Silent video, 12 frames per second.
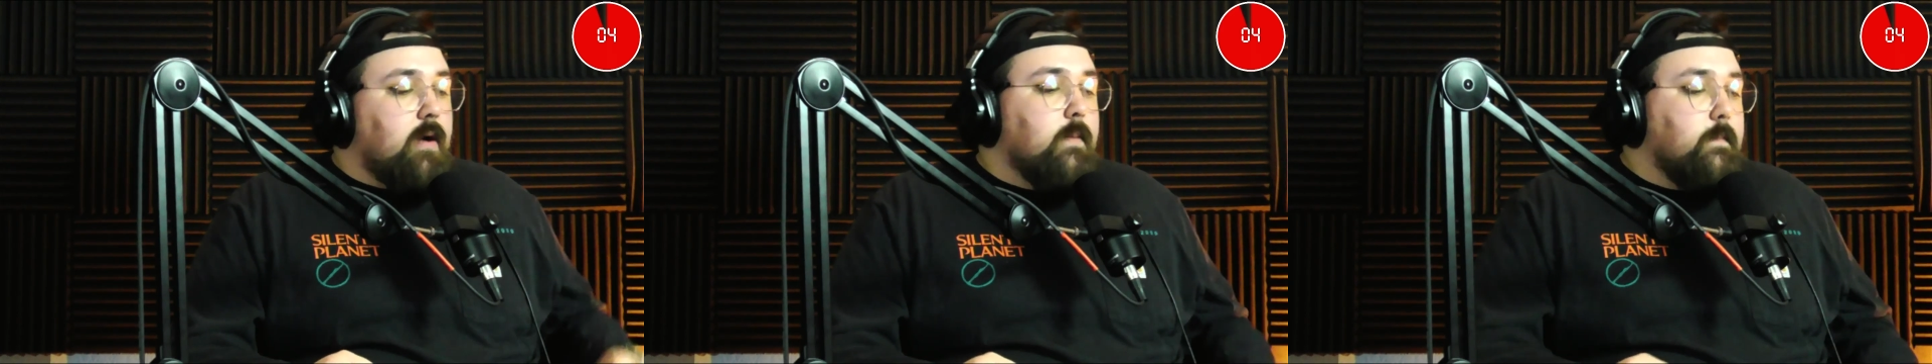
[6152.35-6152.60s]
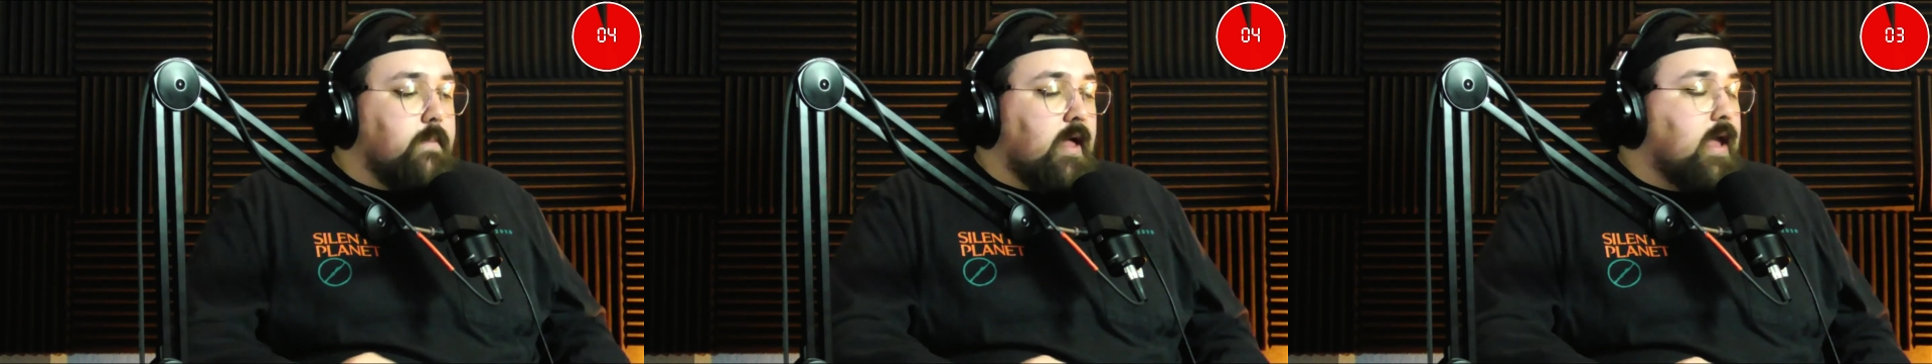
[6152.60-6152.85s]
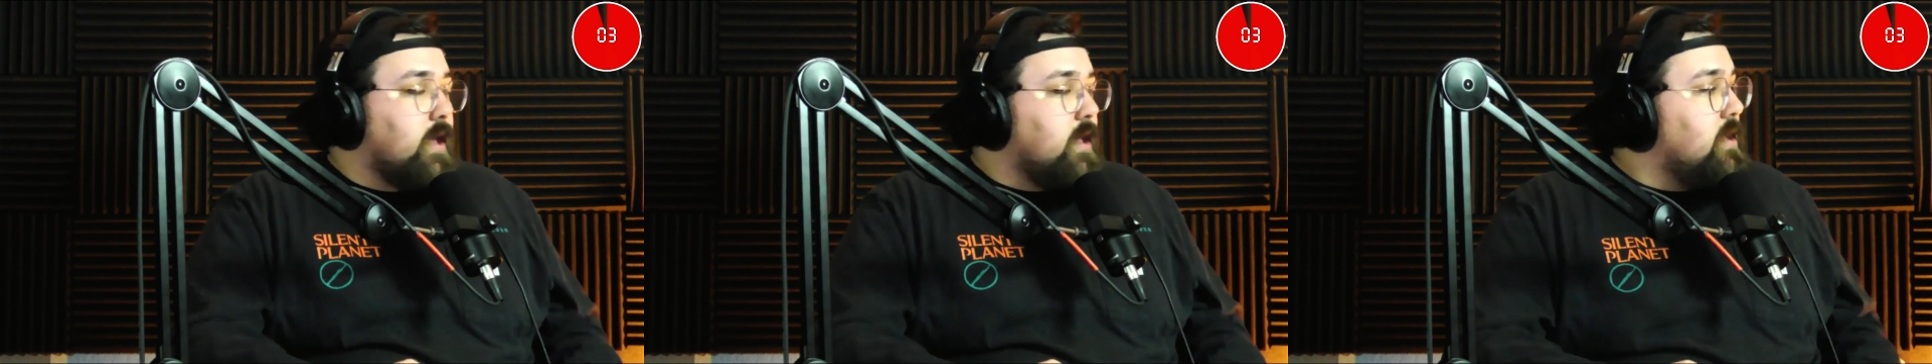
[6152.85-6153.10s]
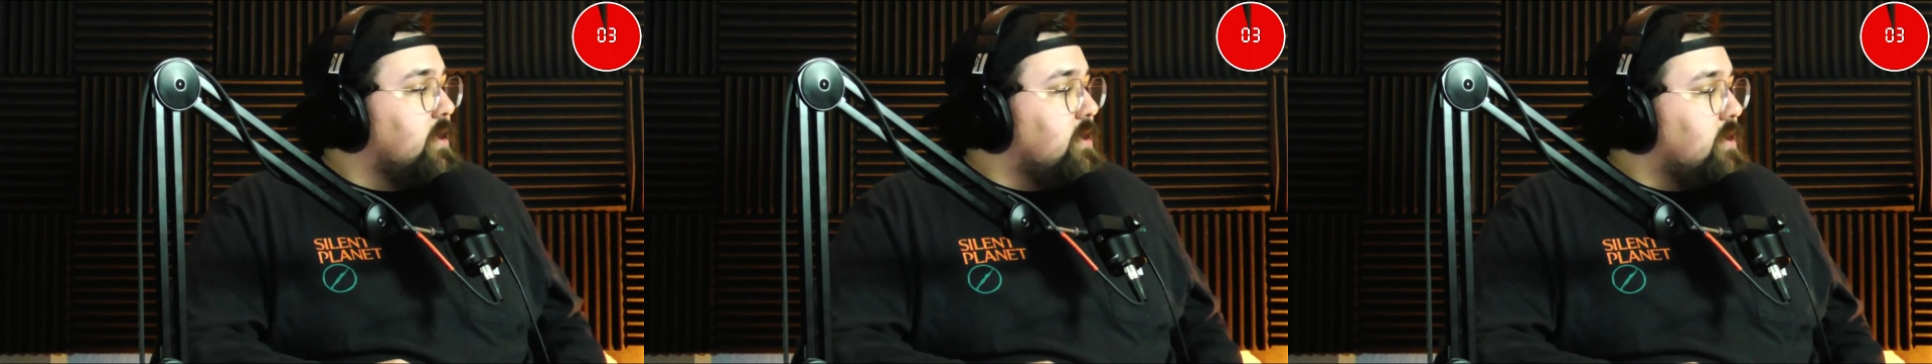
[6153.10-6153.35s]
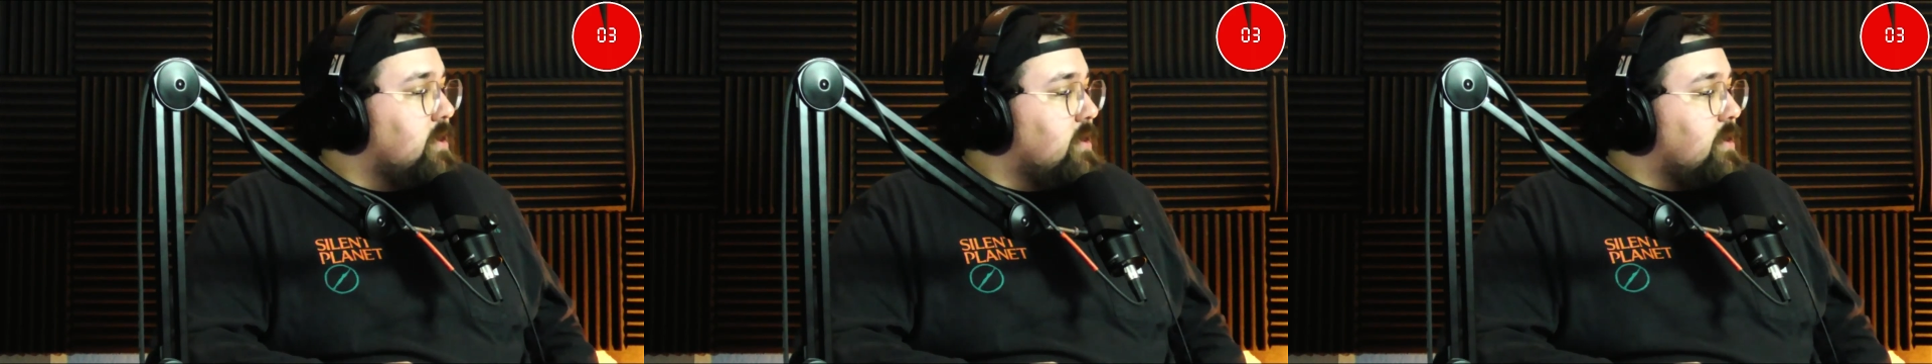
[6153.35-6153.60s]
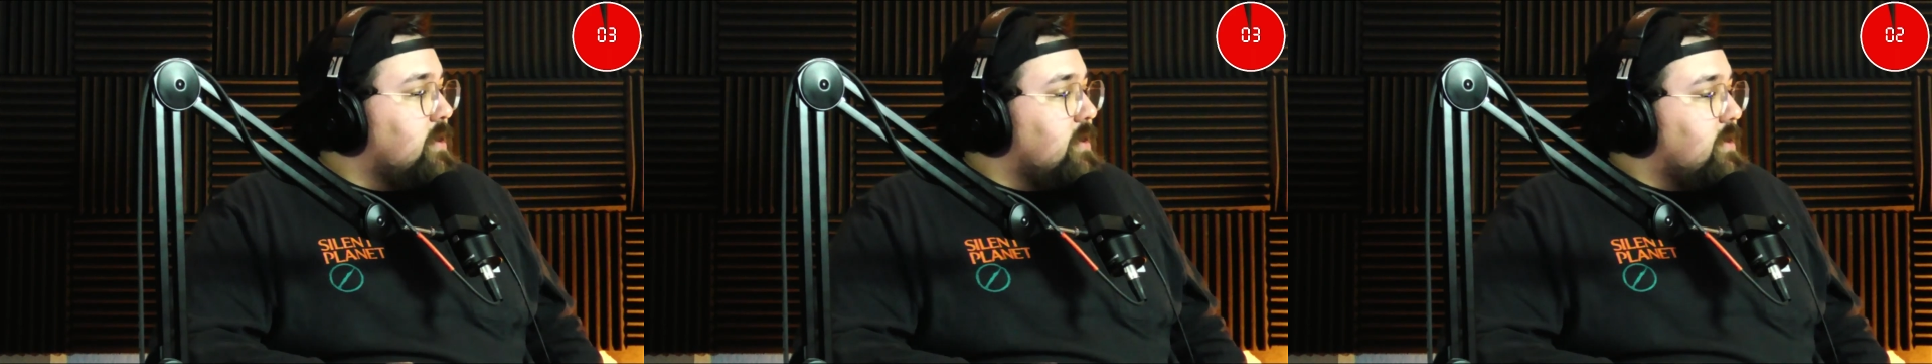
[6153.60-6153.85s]
But like
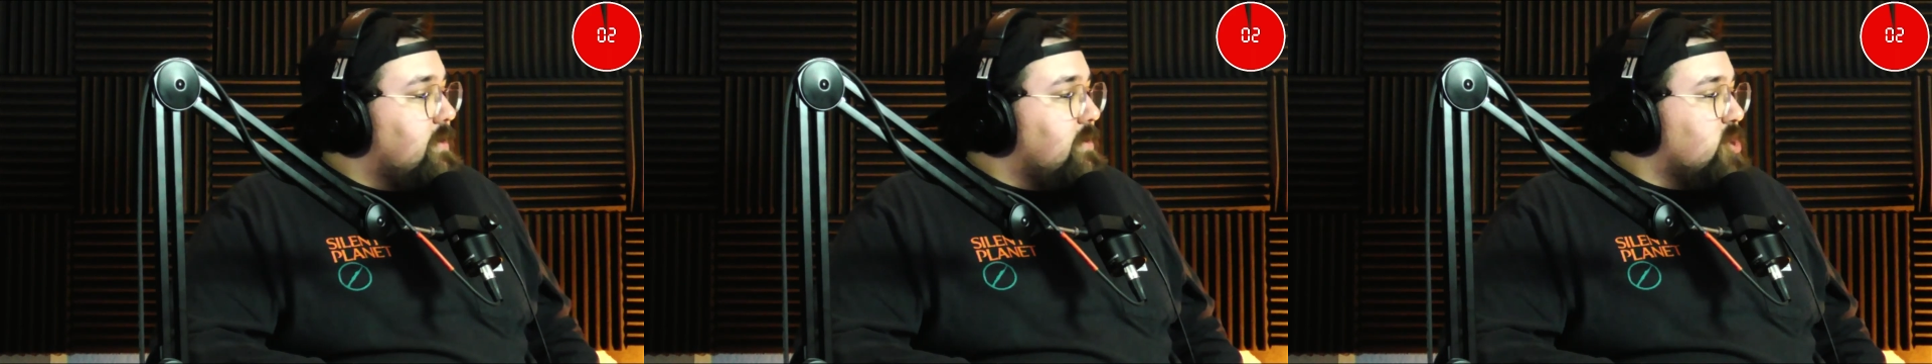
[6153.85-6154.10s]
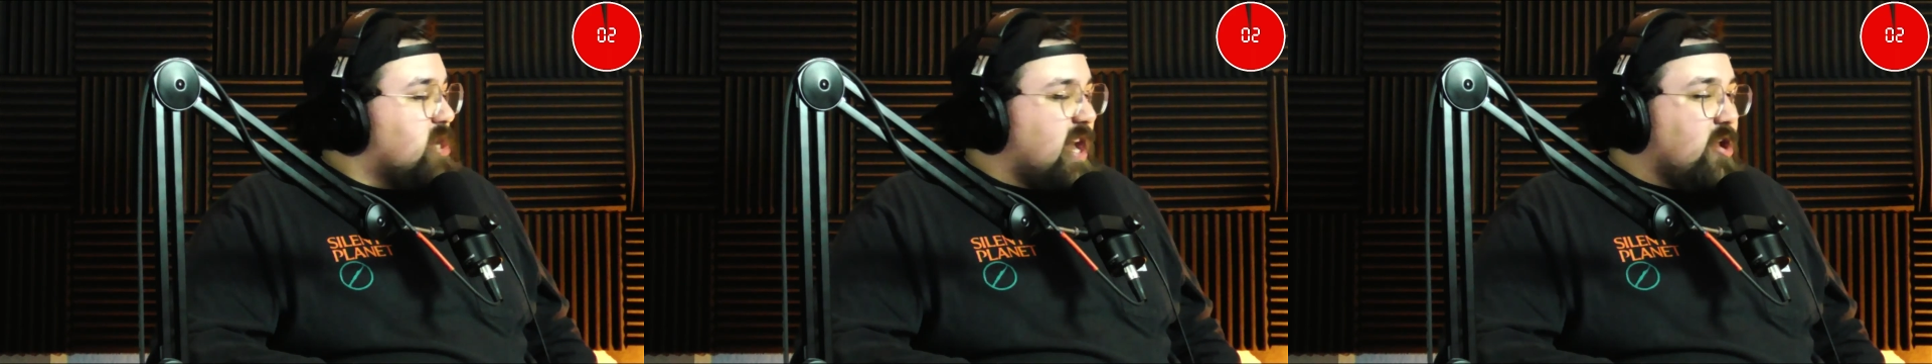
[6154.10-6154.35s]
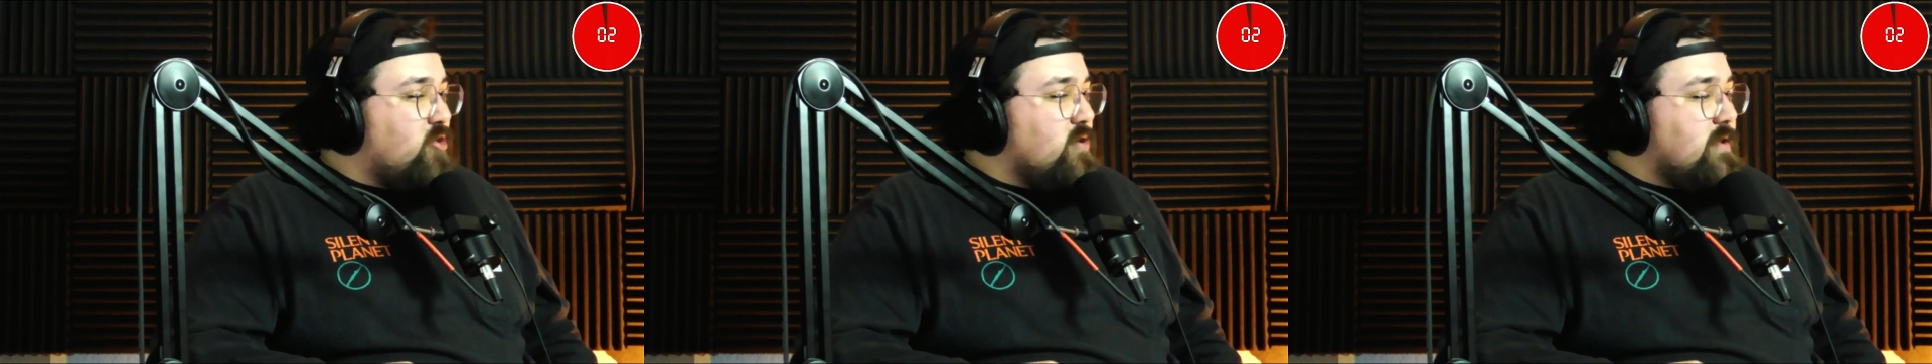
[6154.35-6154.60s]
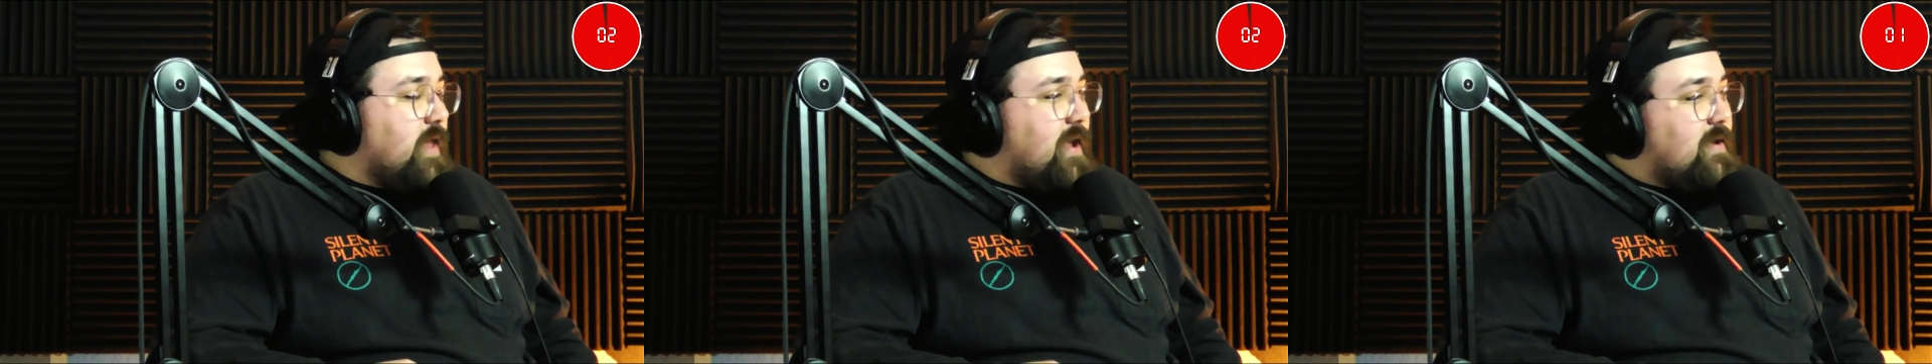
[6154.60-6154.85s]
just kind of like